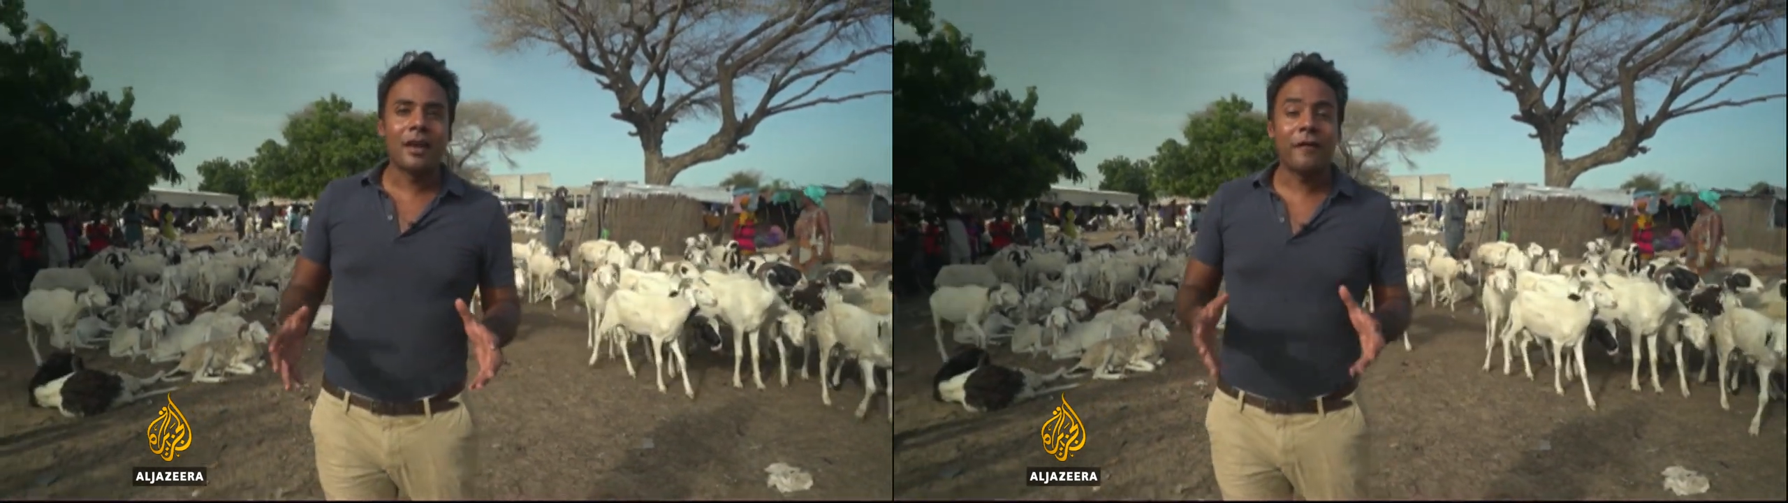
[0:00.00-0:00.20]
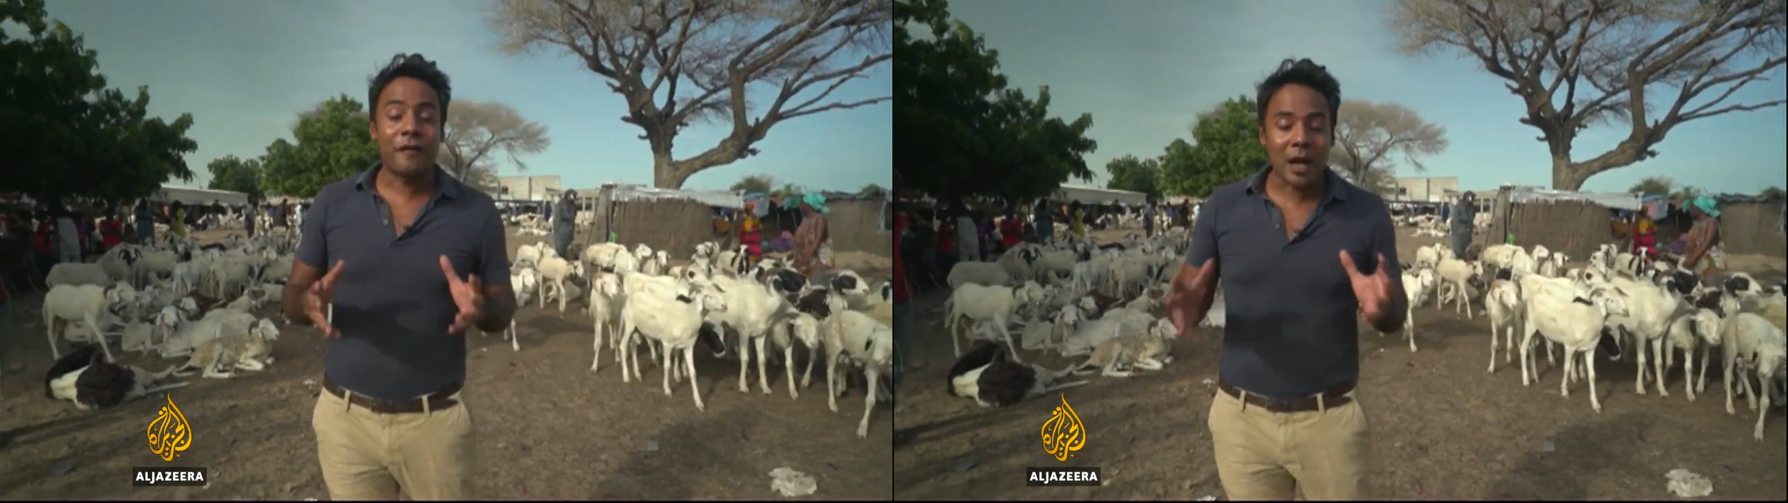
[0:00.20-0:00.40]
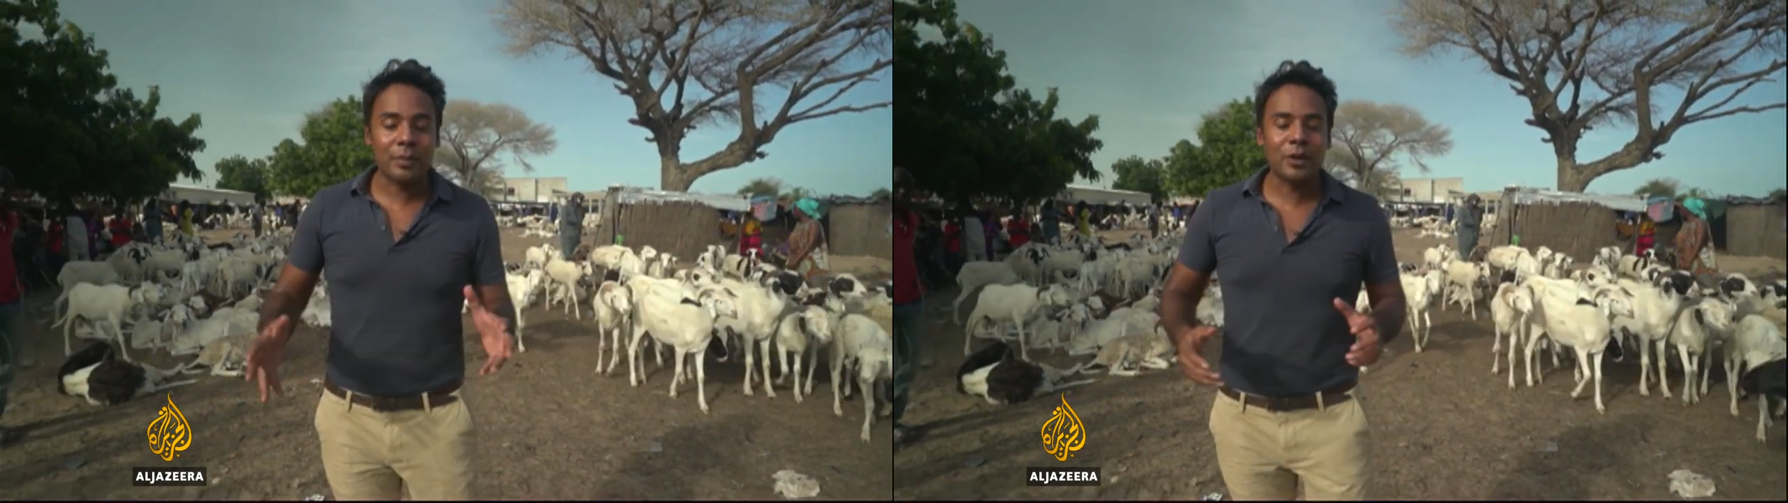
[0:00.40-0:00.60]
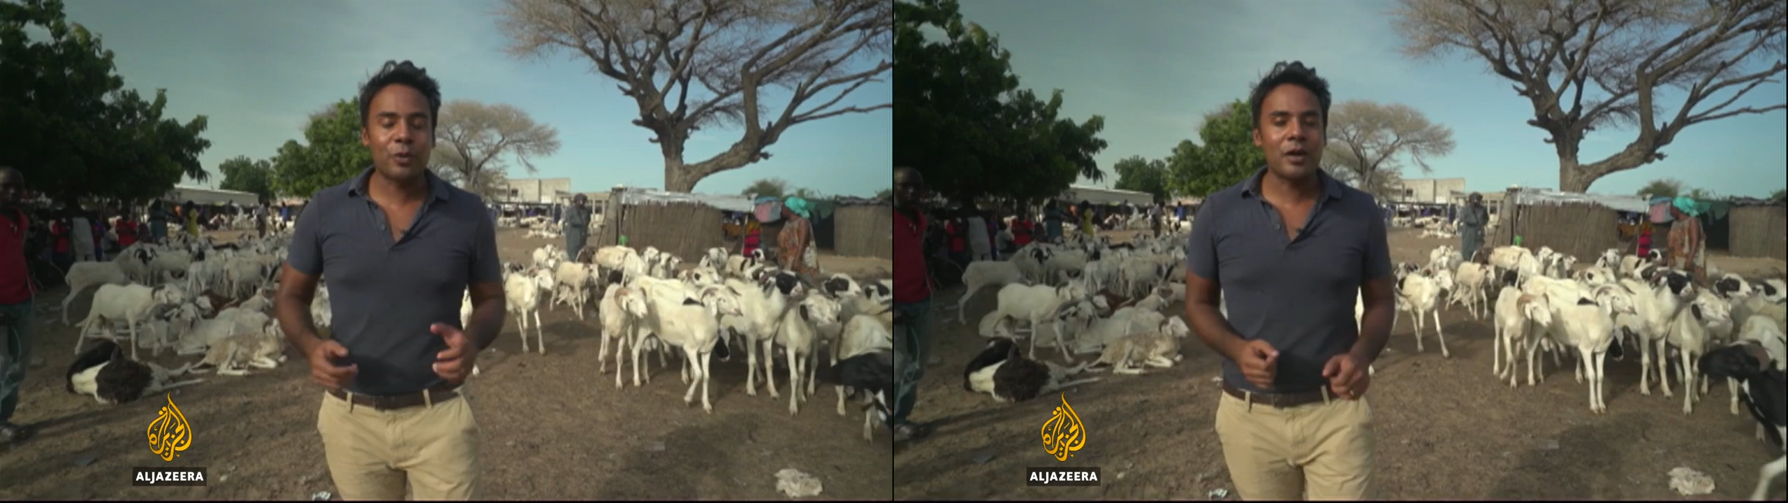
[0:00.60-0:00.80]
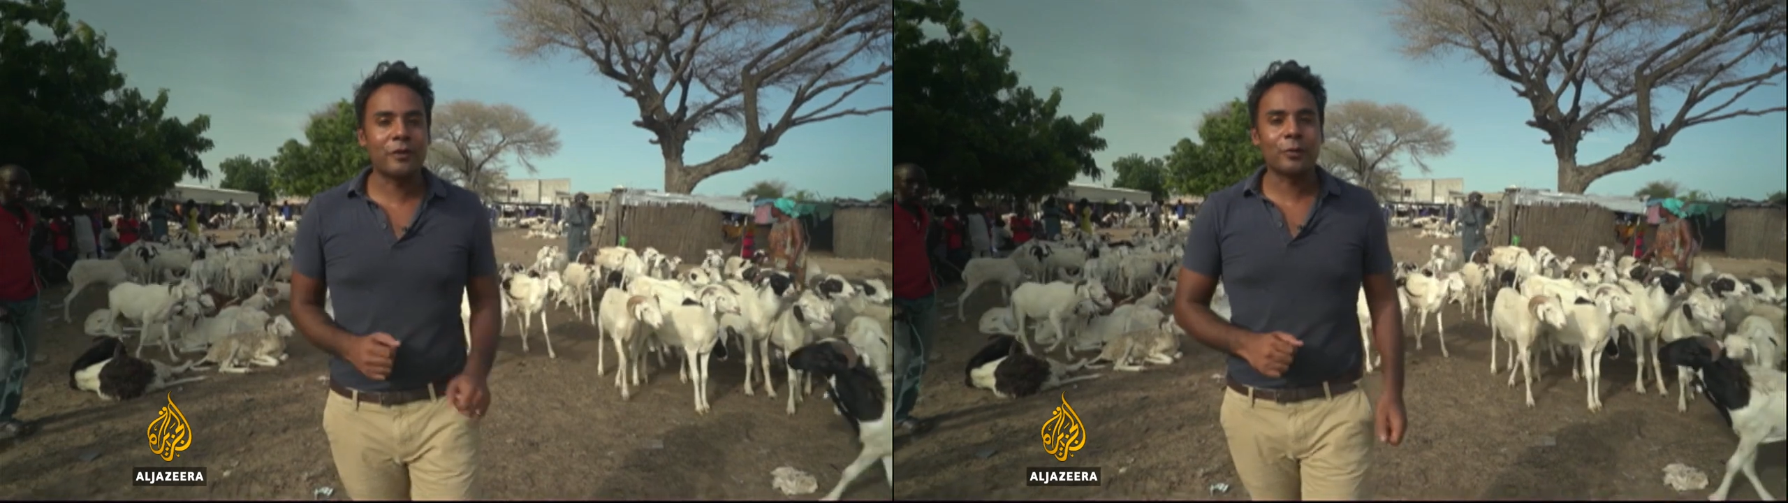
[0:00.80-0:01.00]
family
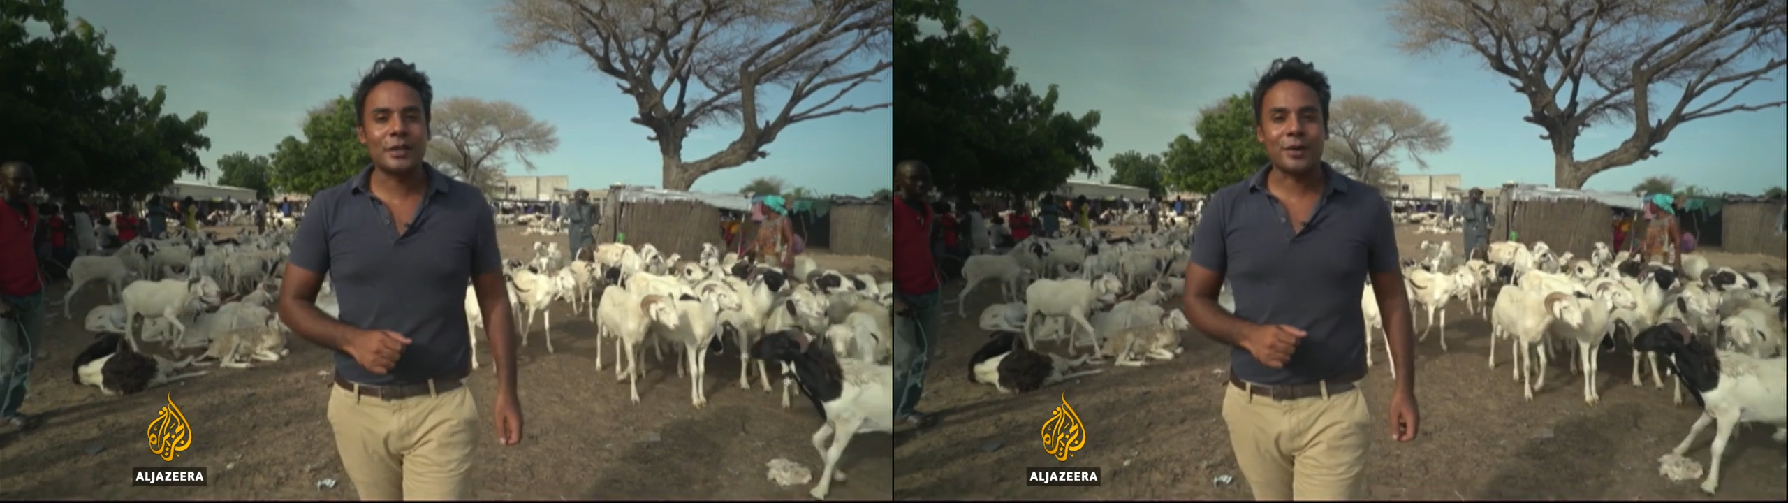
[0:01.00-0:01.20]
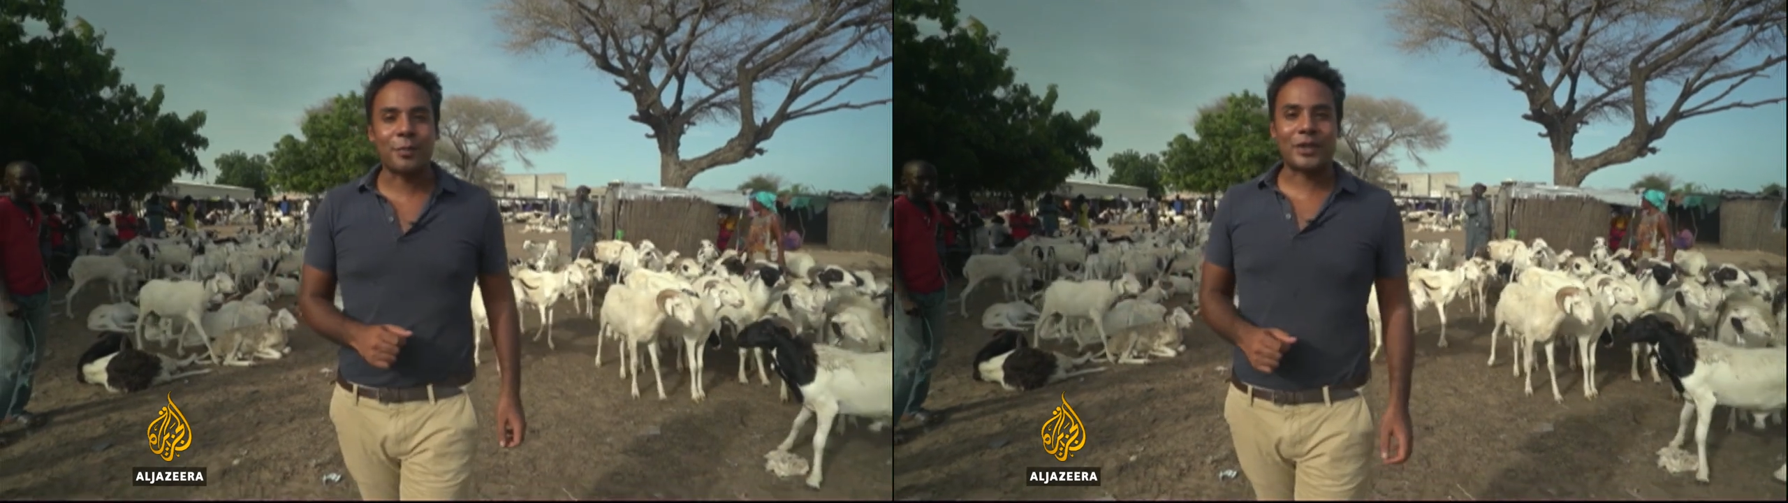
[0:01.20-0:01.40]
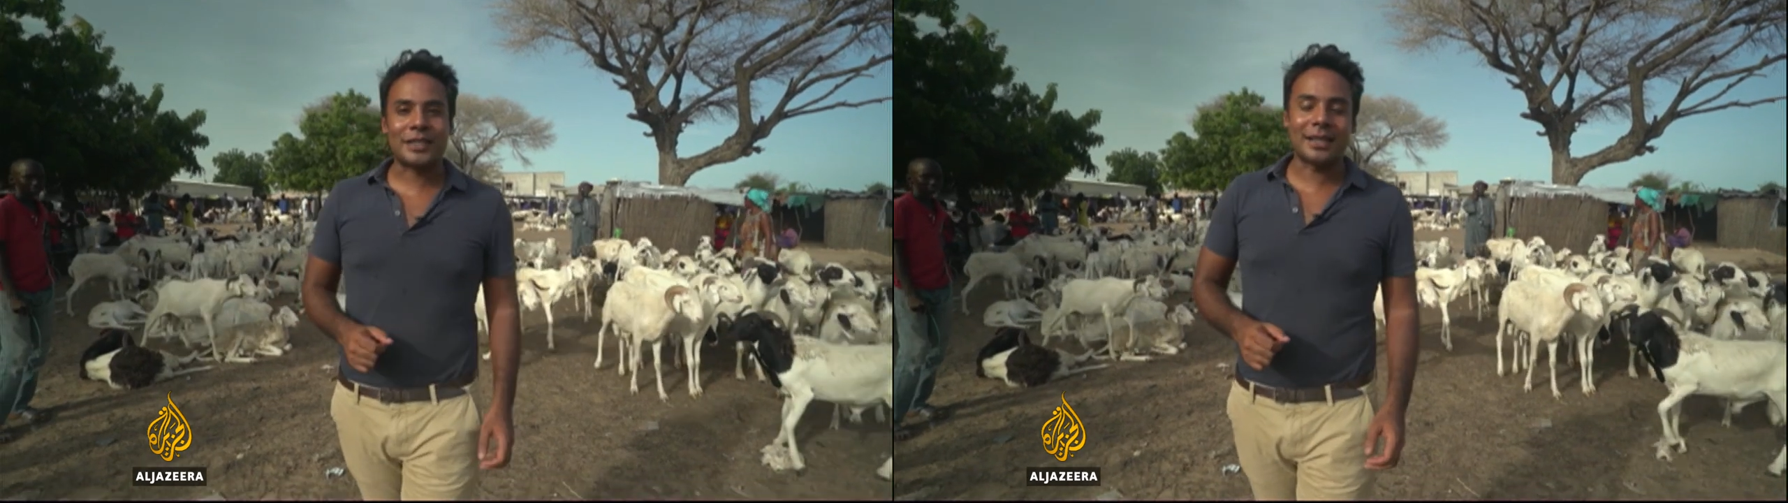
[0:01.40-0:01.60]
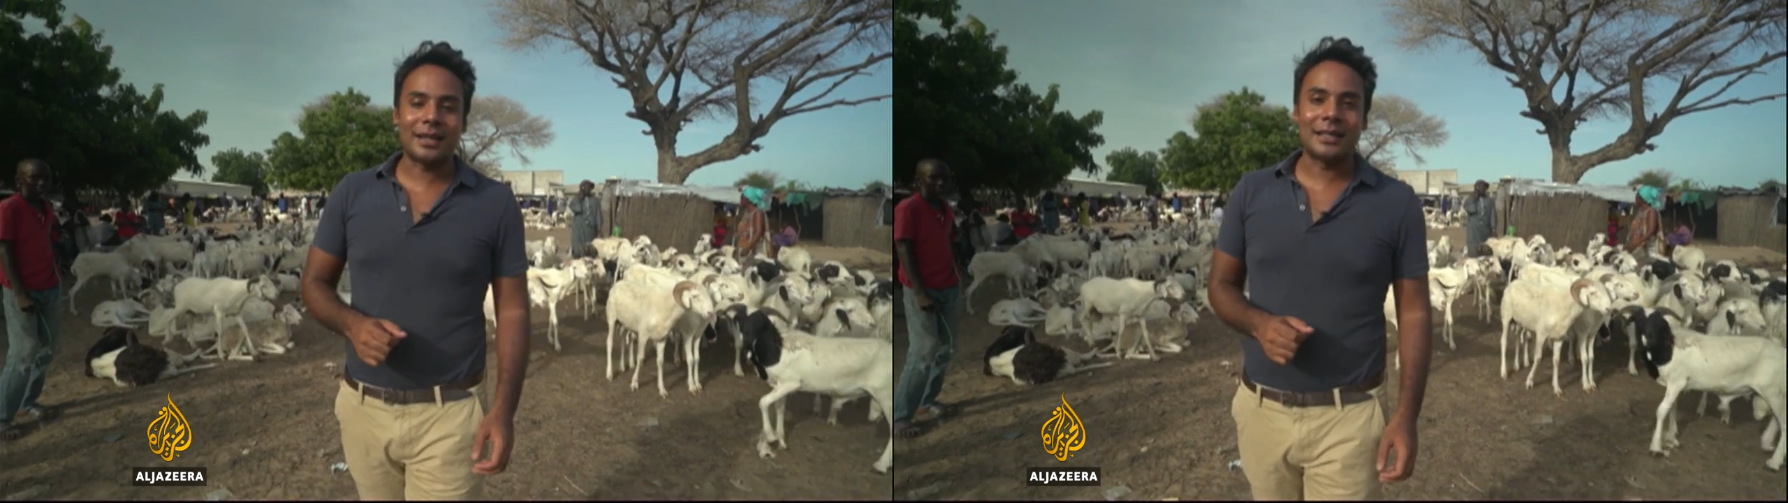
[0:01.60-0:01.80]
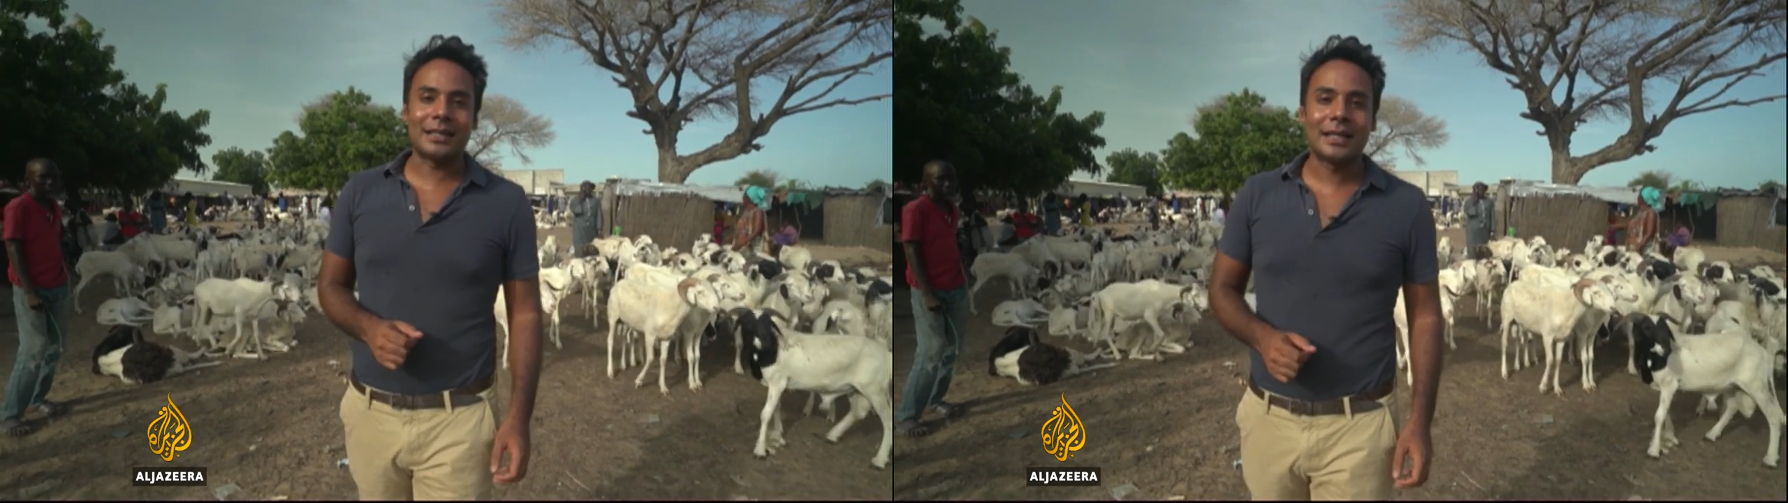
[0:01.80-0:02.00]
rivalries are put
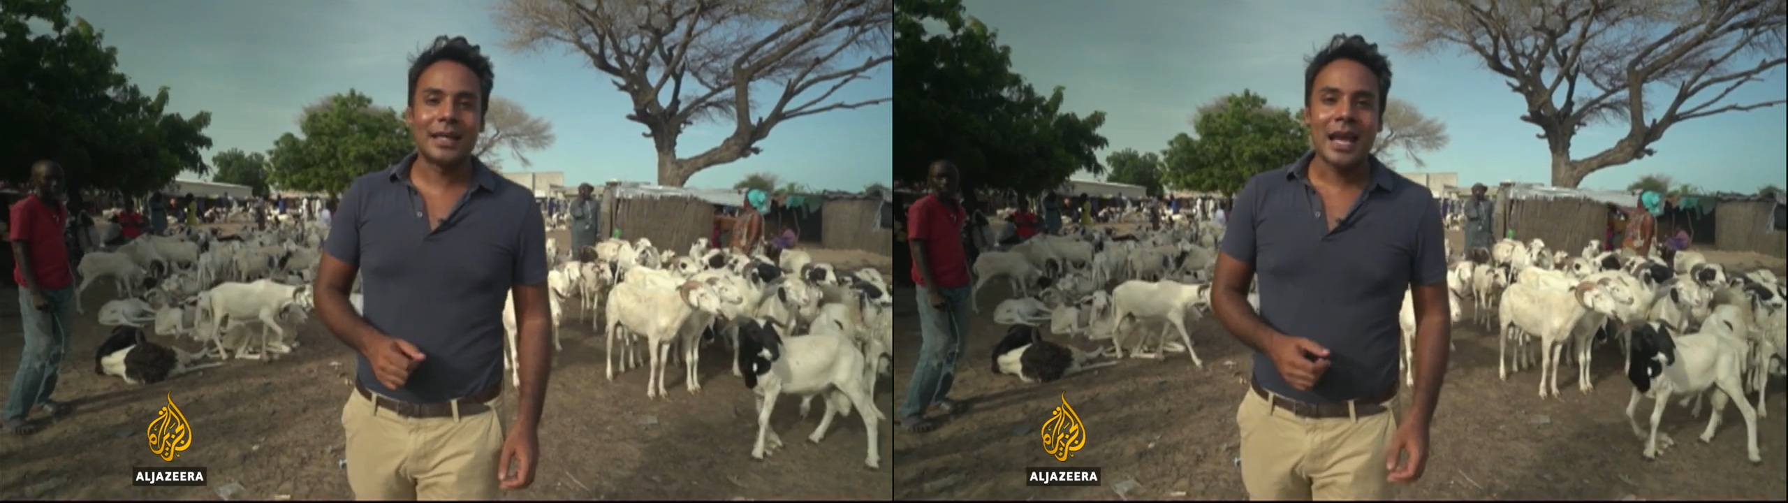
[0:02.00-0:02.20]
aside